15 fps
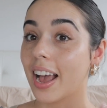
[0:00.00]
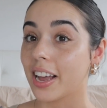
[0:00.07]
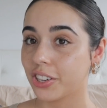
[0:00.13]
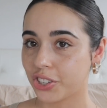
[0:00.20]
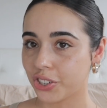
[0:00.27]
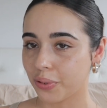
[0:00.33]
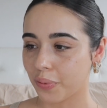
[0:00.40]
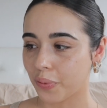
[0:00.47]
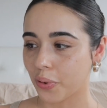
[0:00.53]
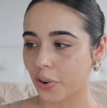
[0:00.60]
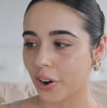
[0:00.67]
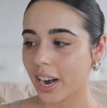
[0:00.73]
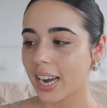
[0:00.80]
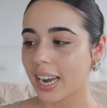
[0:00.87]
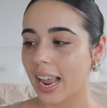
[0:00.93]
a dupe
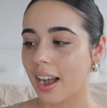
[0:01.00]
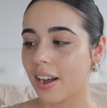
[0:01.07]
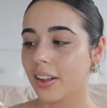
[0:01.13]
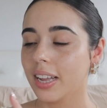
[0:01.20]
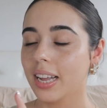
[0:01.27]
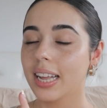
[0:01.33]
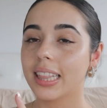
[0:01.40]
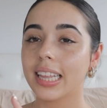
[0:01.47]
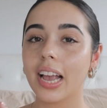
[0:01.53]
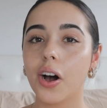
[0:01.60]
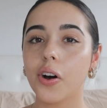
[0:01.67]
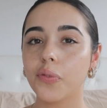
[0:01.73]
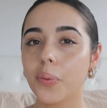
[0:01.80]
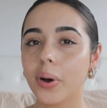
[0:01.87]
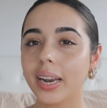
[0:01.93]
for it. Now the
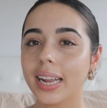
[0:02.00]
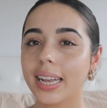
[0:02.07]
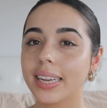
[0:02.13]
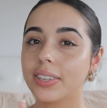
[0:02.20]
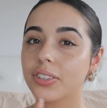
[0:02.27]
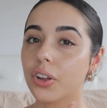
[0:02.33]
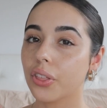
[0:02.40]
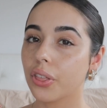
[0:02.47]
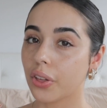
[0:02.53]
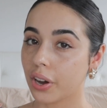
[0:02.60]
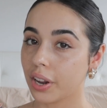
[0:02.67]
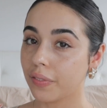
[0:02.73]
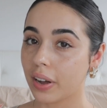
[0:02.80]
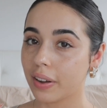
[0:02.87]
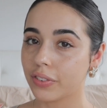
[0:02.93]
e.l.f one is
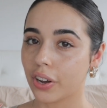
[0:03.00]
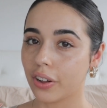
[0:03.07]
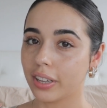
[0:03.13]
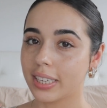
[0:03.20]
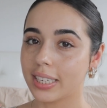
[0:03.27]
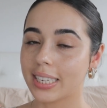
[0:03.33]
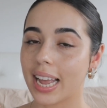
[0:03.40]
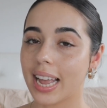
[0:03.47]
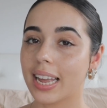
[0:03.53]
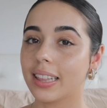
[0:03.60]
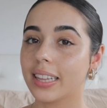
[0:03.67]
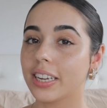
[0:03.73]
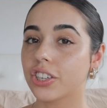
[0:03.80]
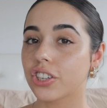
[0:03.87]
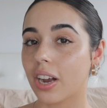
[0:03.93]
$35
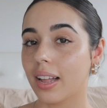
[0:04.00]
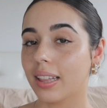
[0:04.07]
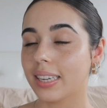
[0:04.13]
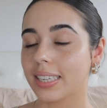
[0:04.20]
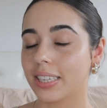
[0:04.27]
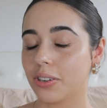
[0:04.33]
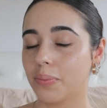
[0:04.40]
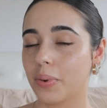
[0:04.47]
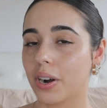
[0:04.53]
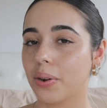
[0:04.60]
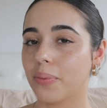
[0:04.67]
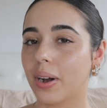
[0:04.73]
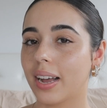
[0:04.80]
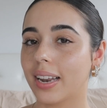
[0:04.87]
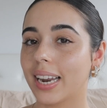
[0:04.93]
and the Charlotte Tilbury
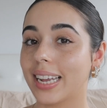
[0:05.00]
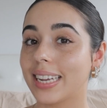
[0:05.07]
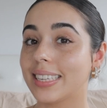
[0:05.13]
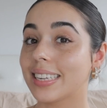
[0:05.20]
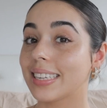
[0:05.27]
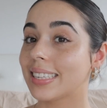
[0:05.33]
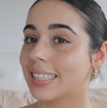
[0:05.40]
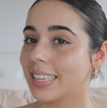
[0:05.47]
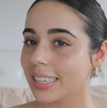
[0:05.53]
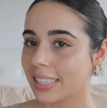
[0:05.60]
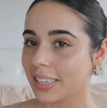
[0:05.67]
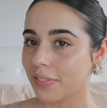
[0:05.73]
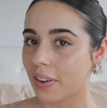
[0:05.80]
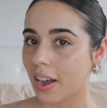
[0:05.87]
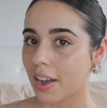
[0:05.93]
one is
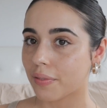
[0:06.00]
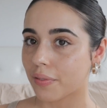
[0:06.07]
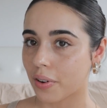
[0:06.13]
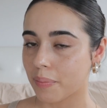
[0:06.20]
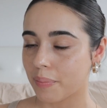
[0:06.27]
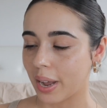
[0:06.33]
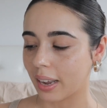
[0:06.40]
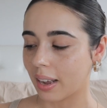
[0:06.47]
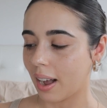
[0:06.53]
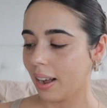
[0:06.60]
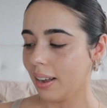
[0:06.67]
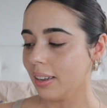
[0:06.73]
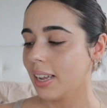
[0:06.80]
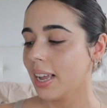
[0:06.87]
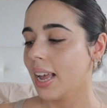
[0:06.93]
$65 from
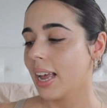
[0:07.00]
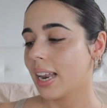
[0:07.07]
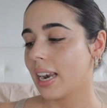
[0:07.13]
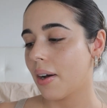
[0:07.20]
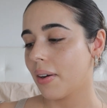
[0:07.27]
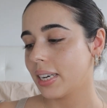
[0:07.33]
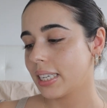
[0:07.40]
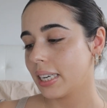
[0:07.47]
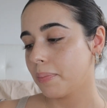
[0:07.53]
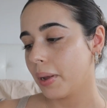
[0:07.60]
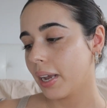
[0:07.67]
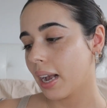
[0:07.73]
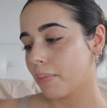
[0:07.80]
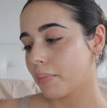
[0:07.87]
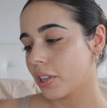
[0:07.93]
Mecca. Now I did
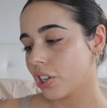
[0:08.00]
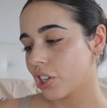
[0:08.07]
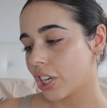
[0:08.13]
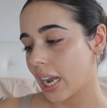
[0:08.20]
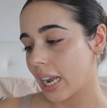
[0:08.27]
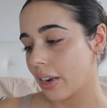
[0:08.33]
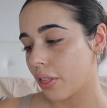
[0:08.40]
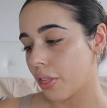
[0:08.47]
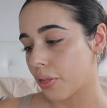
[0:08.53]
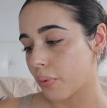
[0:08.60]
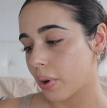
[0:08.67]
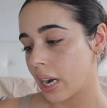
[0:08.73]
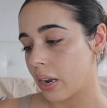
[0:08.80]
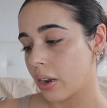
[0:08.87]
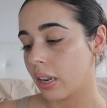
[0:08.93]
pick up the shade
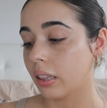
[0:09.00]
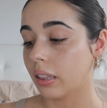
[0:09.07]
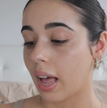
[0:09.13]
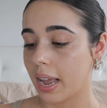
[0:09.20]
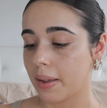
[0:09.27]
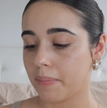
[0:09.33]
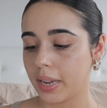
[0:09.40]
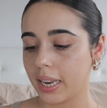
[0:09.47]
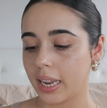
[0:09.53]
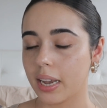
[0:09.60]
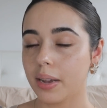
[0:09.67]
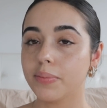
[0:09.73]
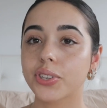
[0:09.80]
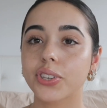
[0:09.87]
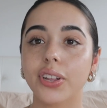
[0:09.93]
3 light
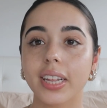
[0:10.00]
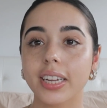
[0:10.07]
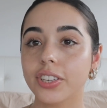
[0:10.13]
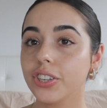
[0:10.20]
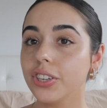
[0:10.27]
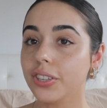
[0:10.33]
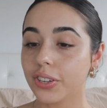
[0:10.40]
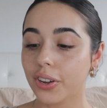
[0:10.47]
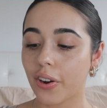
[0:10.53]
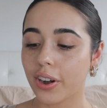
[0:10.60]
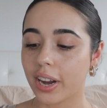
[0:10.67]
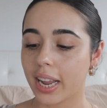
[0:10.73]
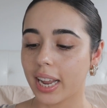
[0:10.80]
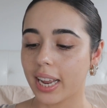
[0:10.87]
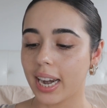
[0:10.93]
medium, so let's just go
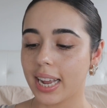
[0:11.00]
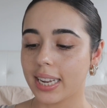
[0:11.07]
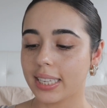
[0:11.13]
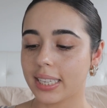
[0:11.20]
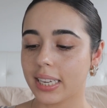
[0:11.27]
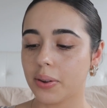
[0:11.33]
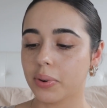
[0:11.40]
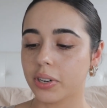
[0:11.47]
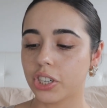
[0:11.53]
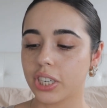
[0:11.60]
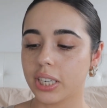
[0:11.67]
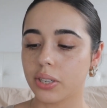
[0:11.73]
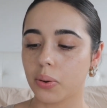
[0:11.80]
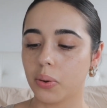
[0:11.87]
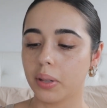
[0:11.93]
in and see what
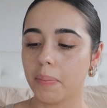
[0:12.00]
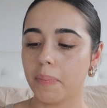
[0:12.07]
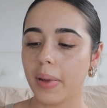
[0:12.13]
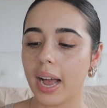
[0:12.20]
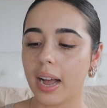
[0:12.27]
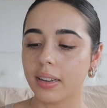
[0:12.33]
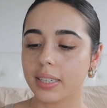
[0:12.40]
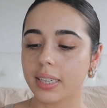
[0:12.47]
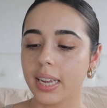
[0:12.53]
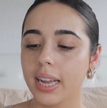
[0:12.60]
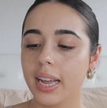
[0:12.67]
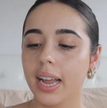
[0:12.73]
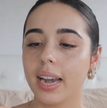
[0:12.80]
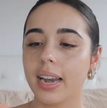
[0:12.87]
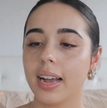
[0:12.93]
she's all about.
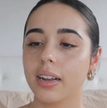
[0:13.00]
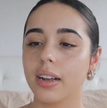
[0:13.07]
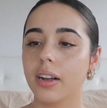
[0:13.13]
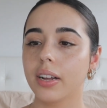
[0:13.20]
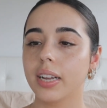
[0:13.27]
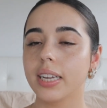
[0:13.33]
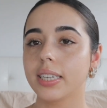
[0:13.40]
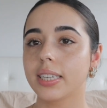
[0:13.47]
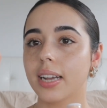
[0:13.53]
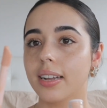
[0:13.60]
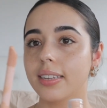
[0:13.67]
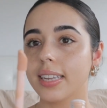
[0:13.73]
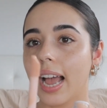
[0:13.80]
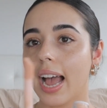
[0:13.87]
Now it does